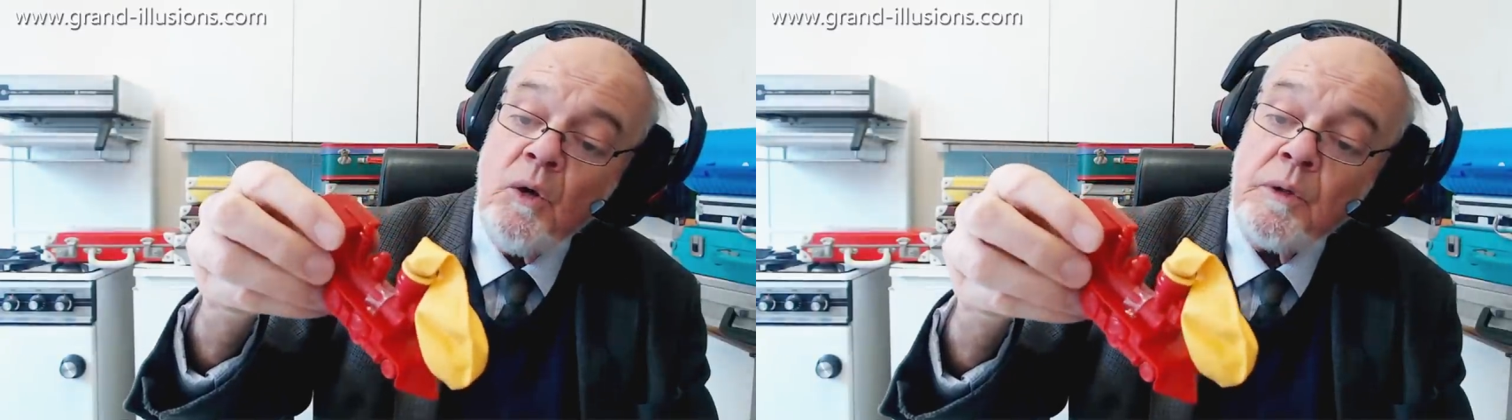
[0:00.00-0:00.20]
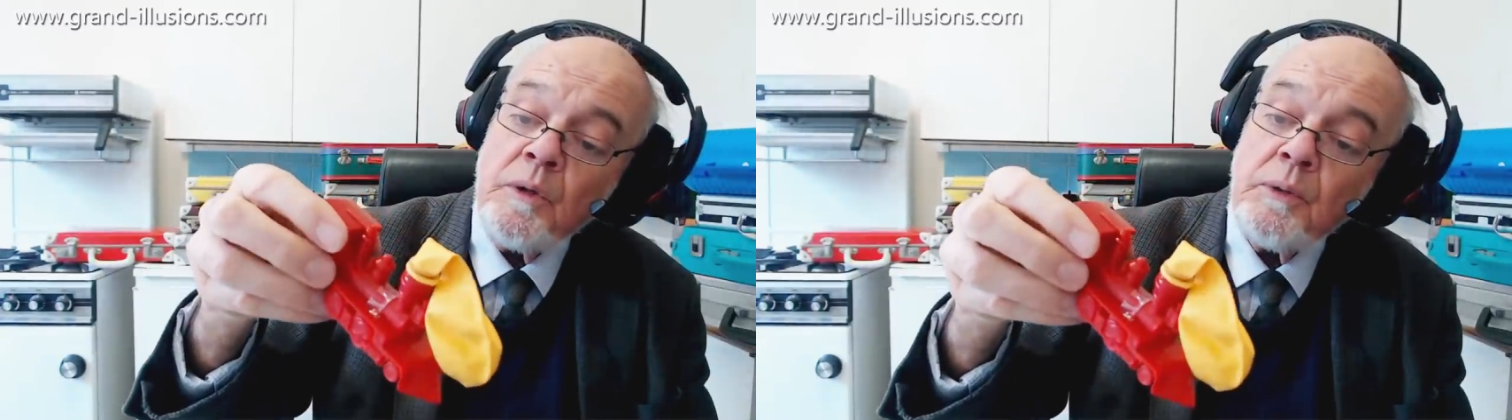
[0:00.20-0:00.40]

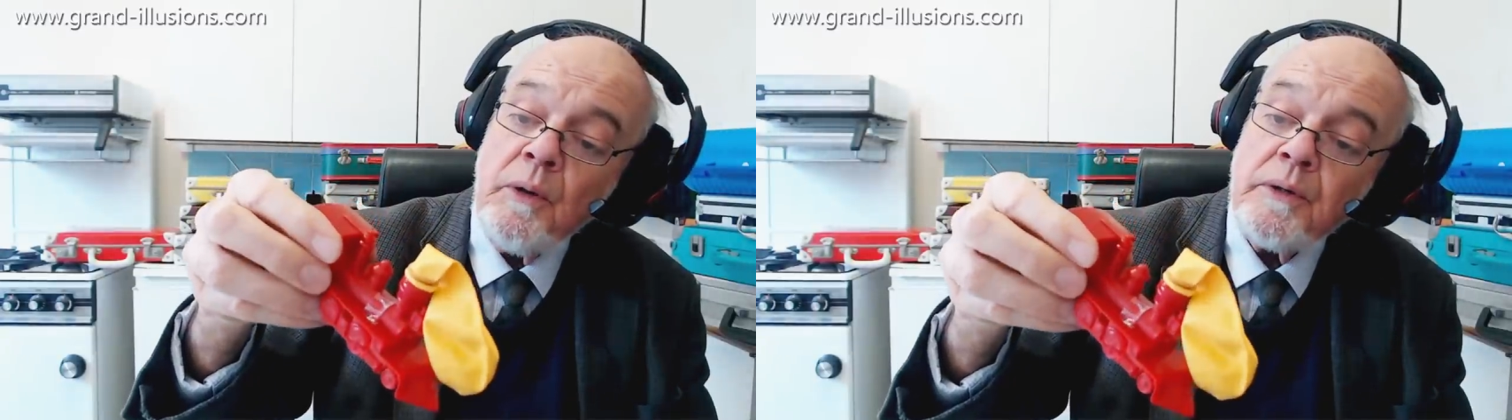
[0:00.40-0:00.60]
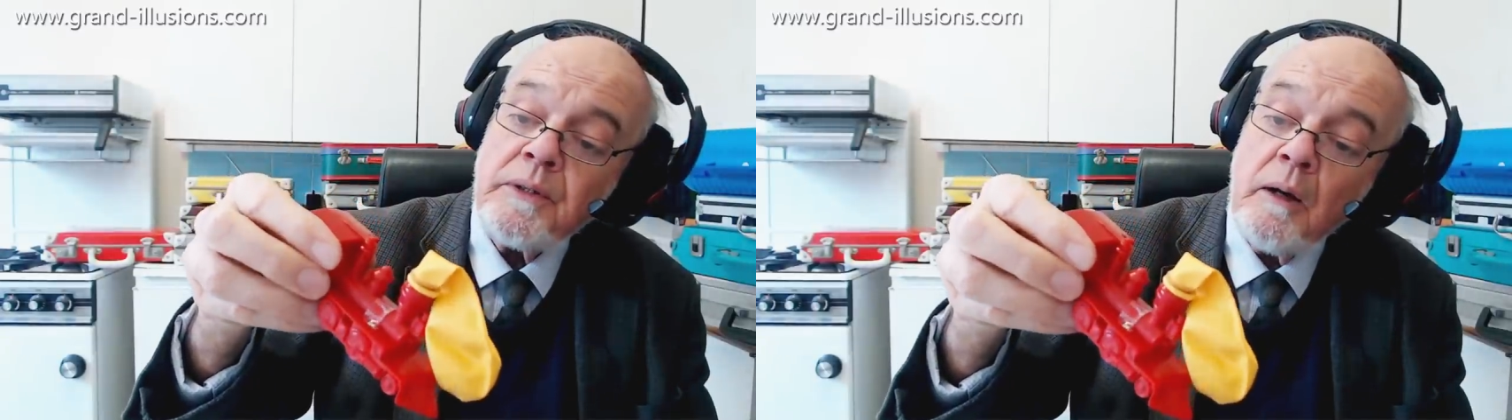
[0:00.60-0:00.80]
When you
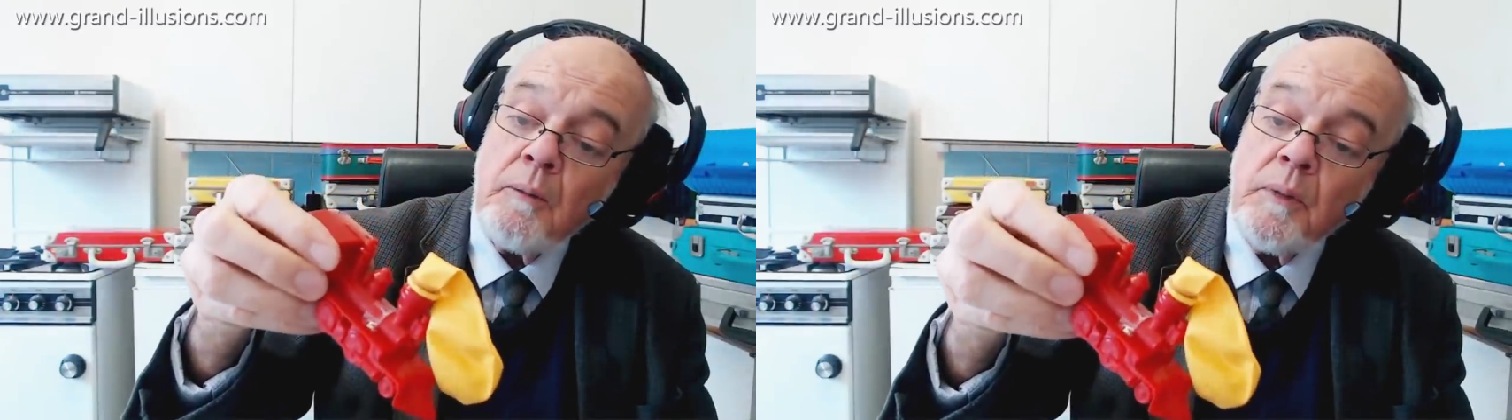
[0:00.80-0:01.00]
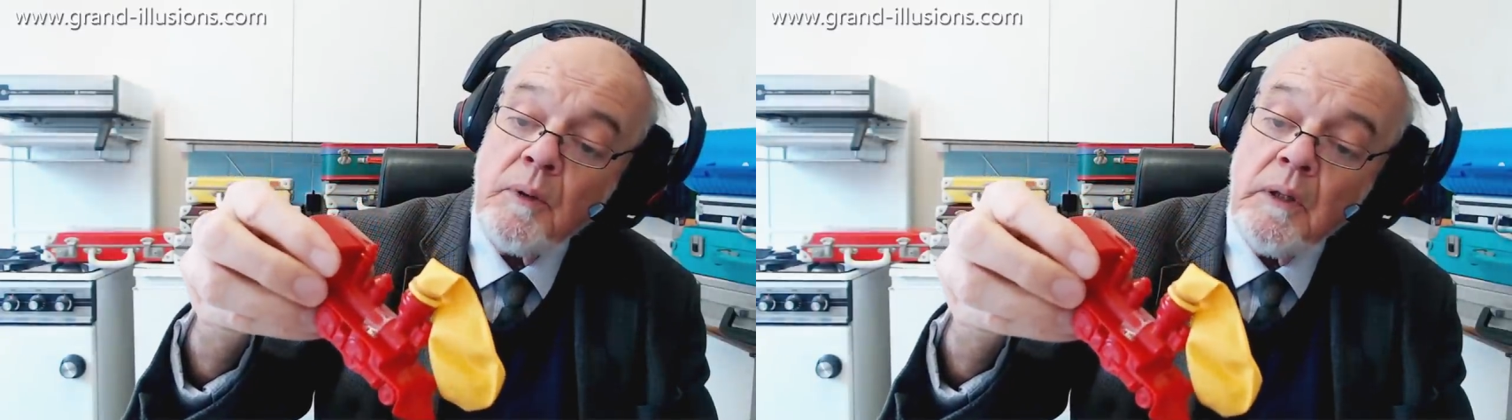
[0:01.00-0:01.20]
blow it
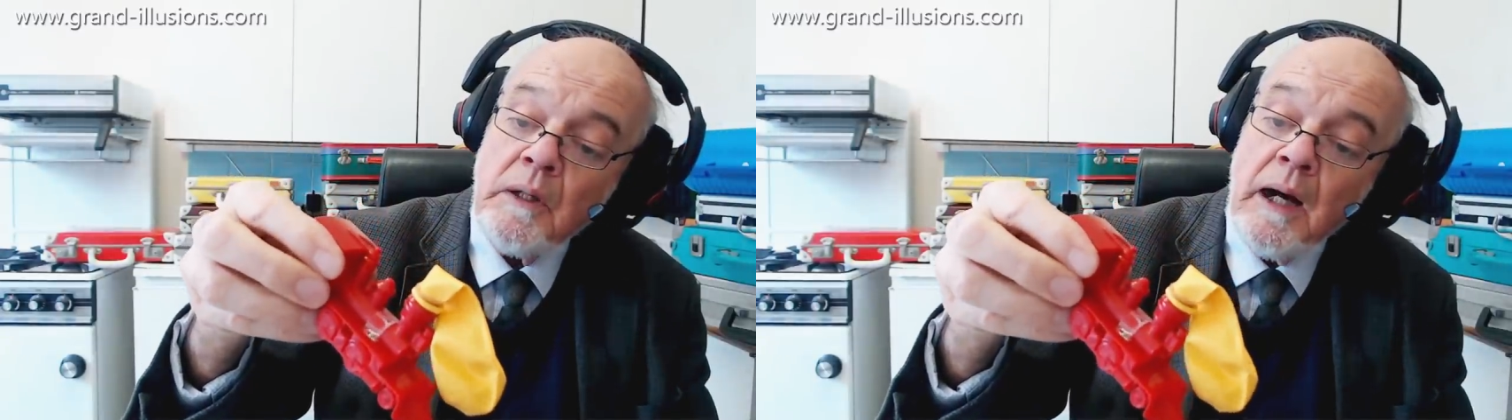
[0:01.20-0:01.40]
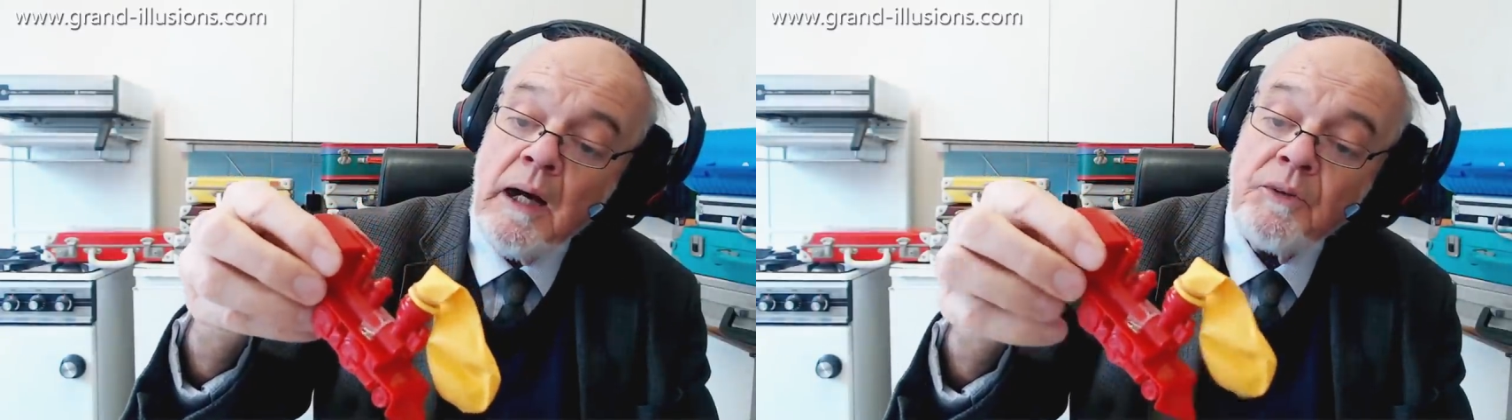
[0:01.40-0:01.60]
up,
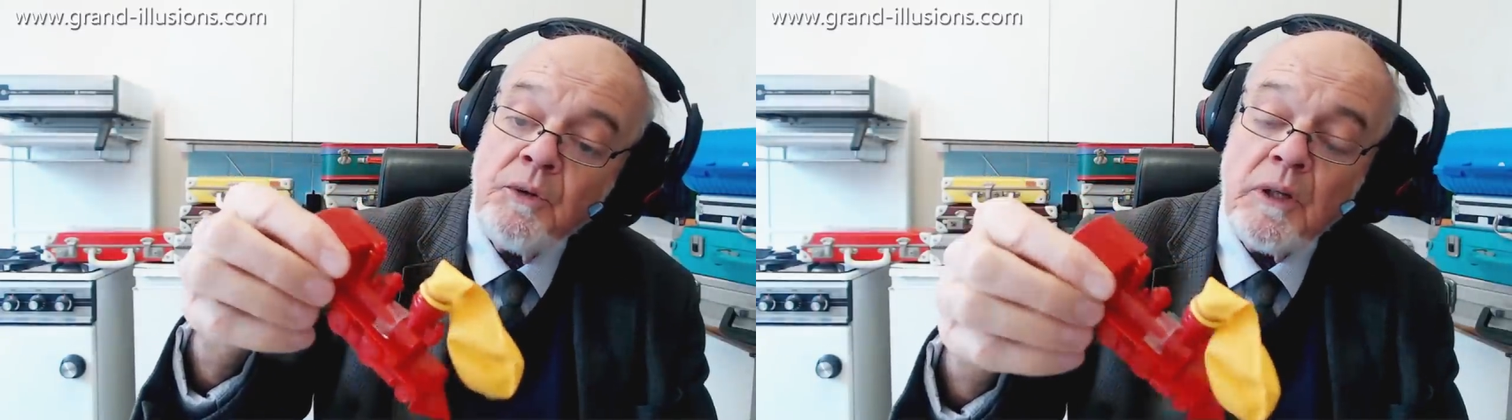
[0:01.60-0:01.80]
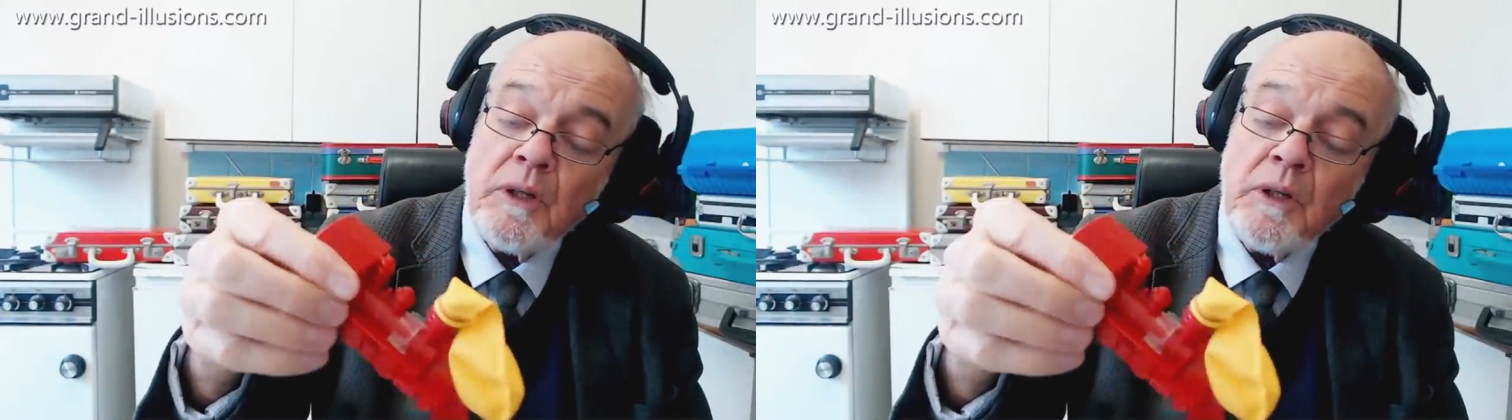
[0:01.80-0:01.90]
I thought